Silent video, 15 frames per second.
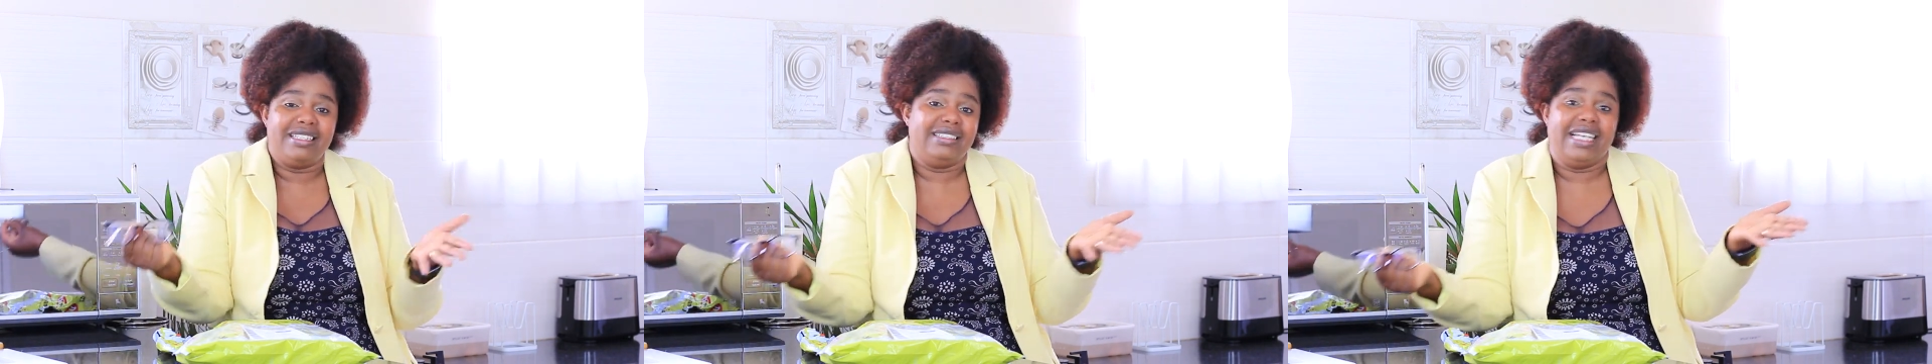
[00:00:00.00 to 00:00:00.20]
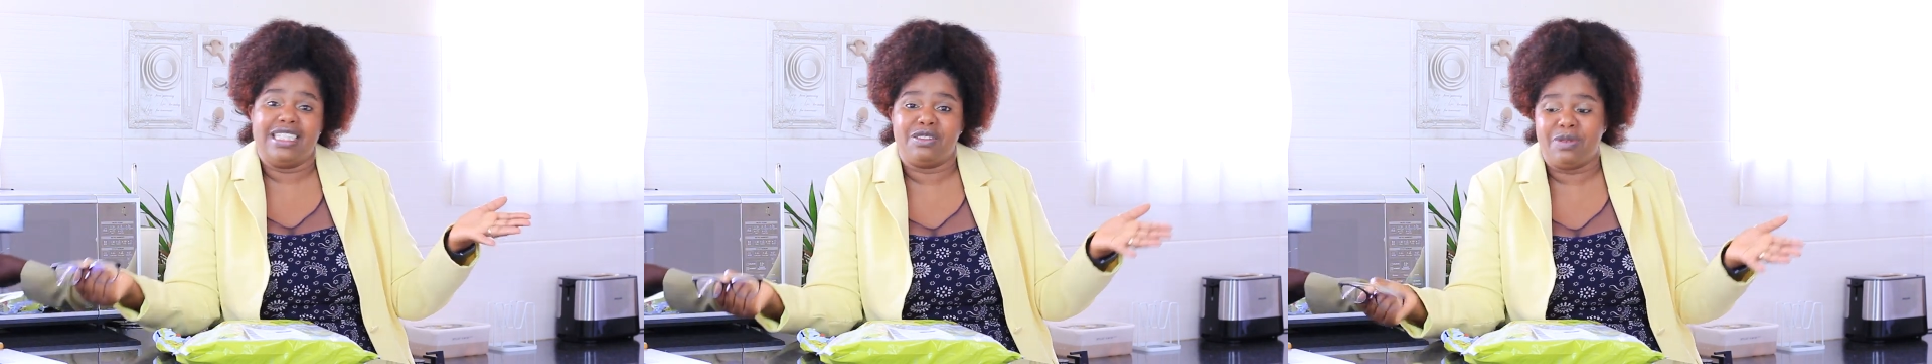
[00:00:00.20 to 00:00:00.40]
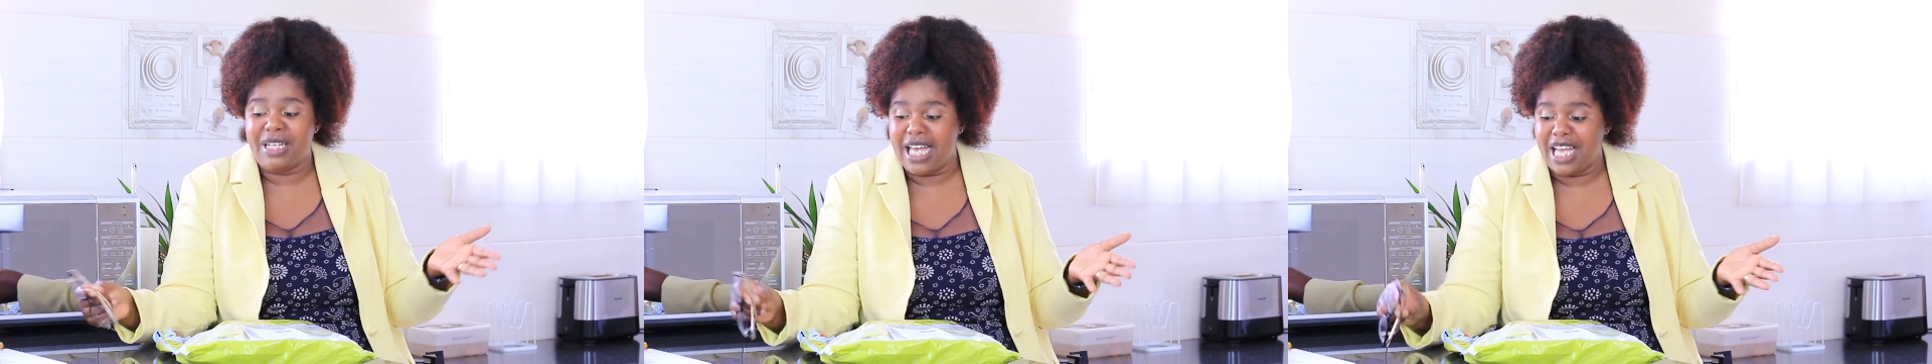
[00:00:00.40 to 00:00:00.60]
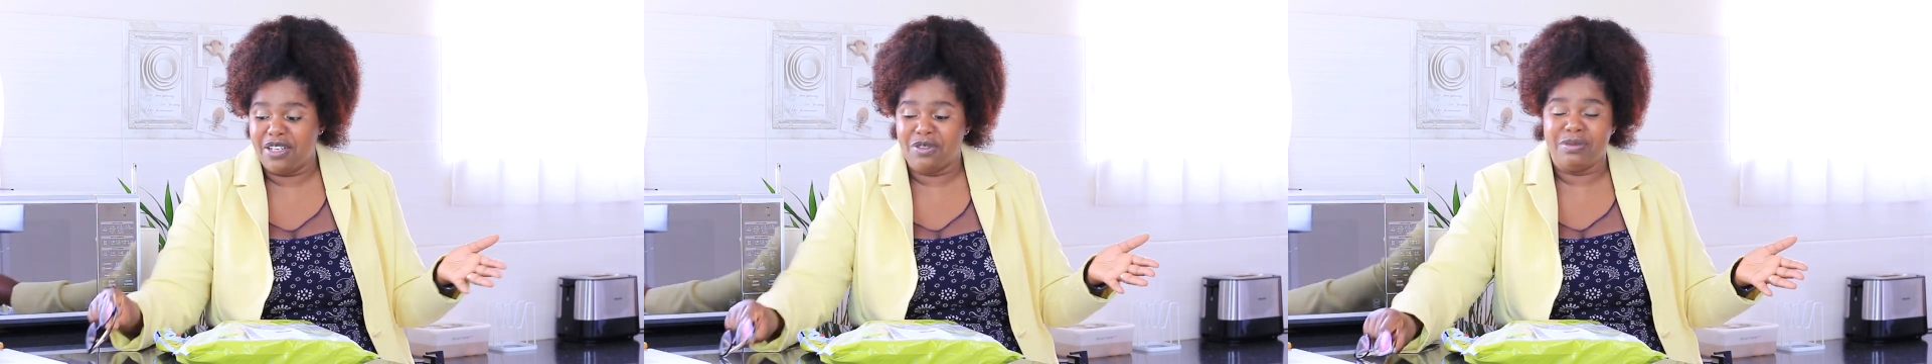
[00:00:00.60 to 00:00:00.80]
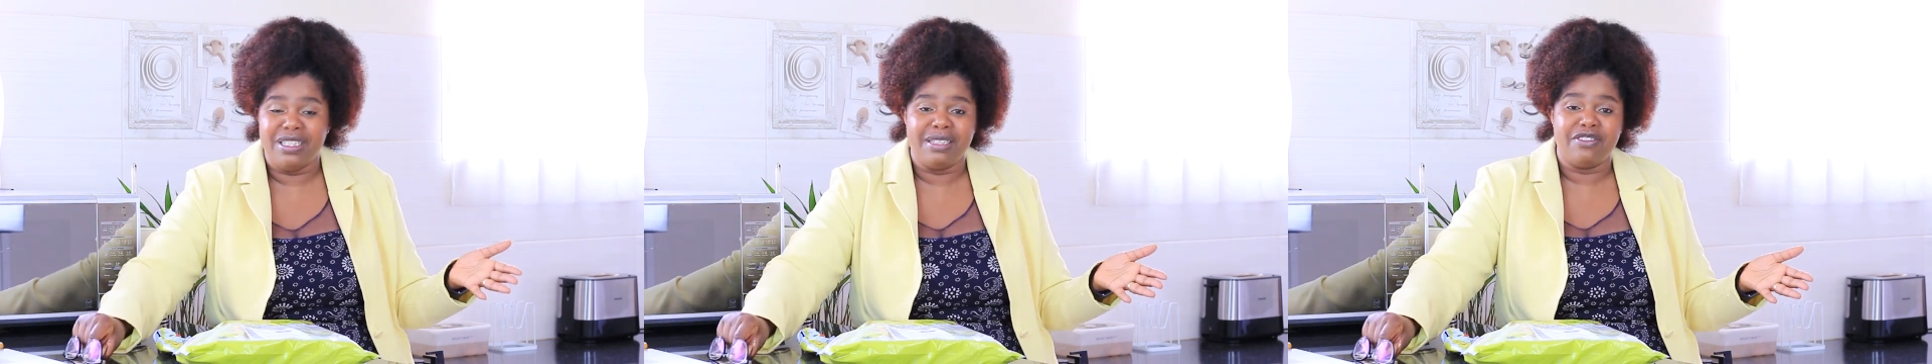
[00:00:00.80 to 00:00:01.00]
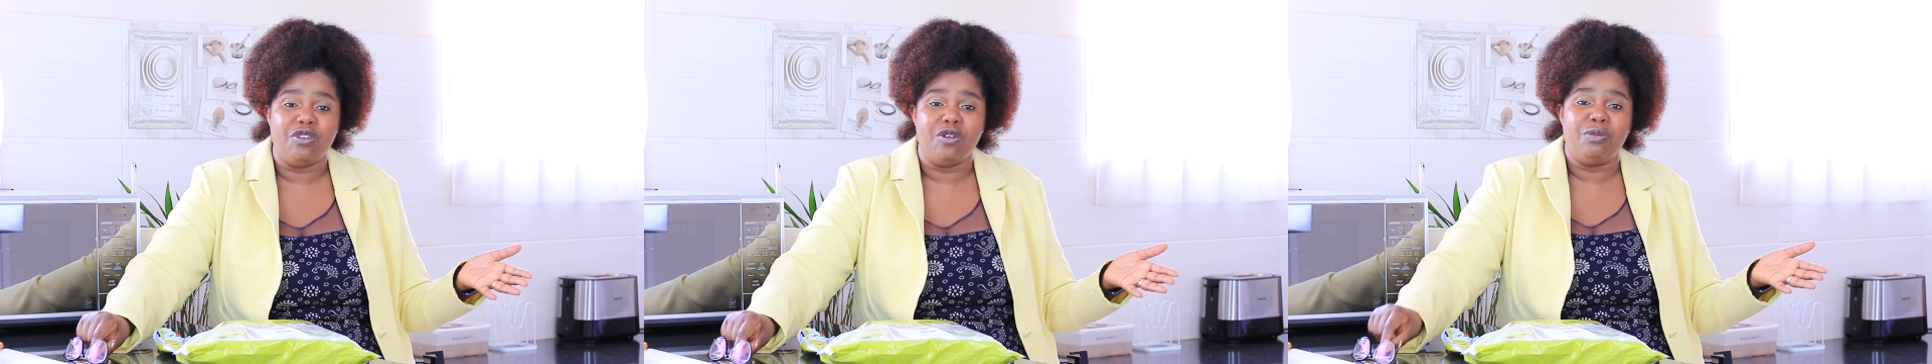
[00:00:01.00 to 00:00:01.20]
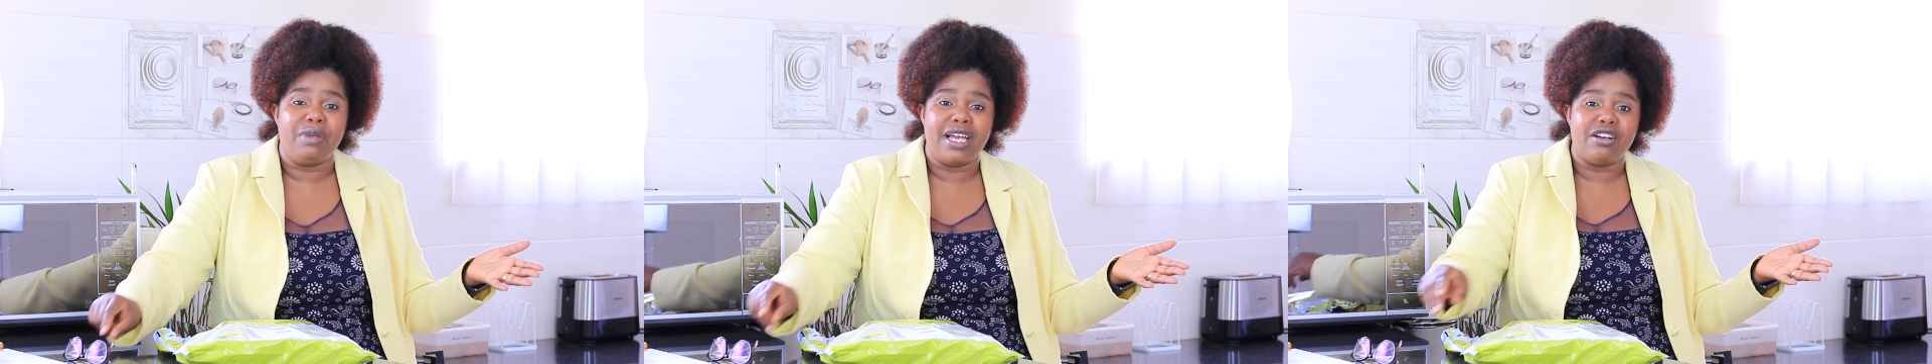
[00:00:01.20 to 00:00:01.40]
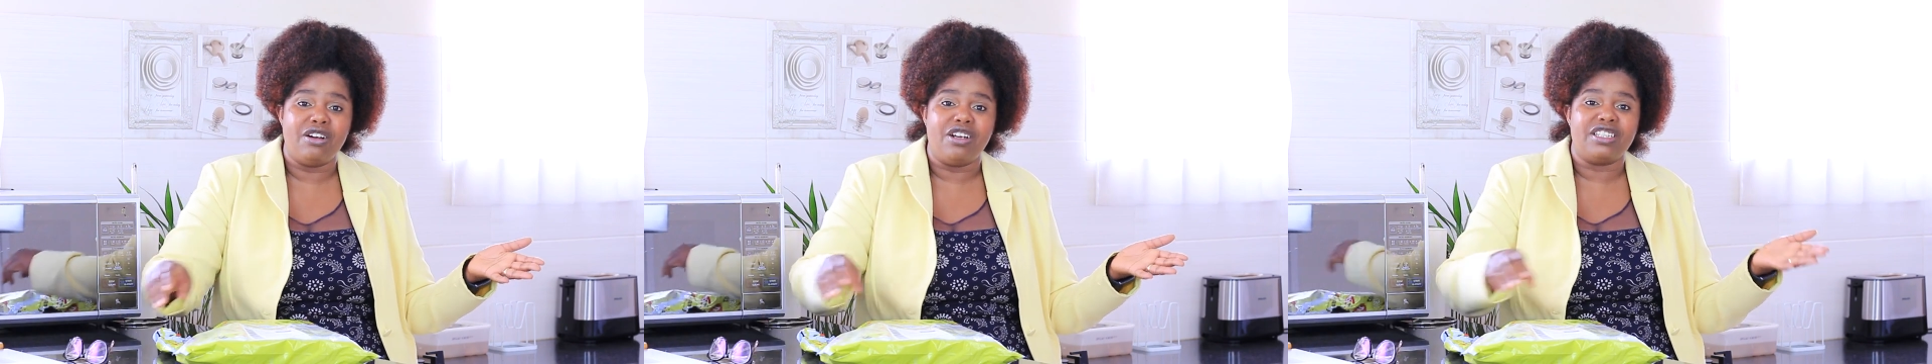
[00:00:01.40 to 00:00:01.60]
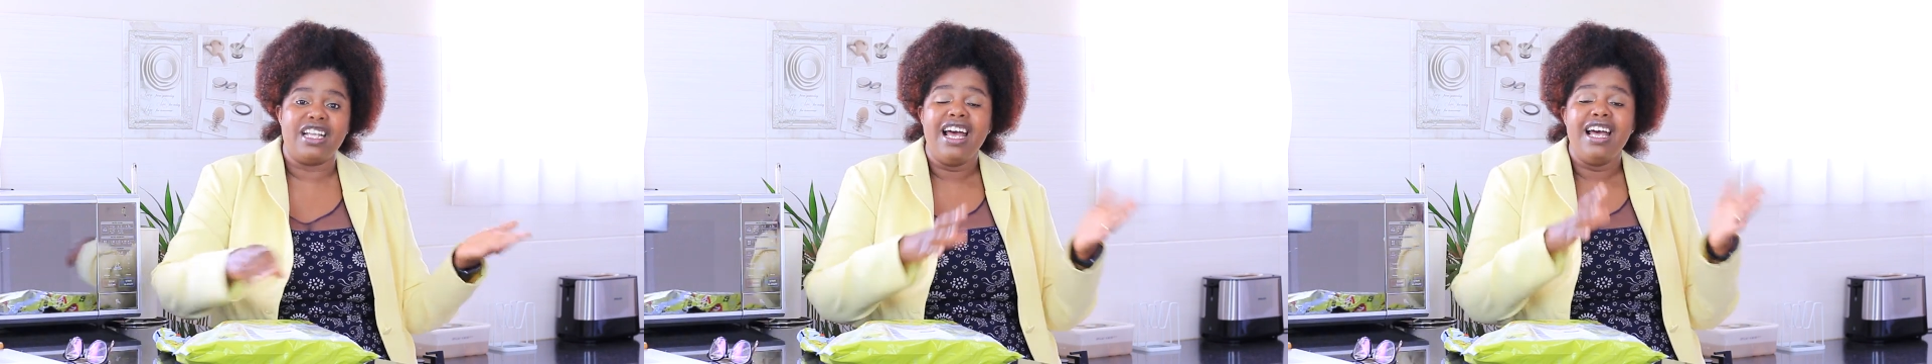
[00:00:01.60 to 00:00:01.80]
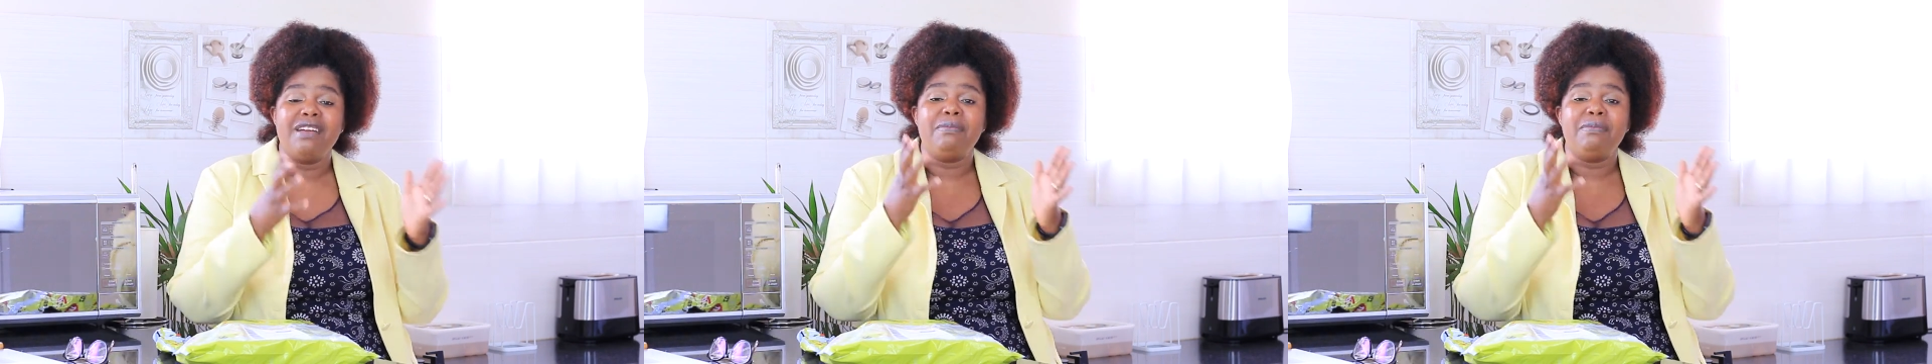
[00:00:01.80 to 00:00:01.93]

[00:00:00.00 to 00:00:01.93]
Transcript: That's what I normally fall back on.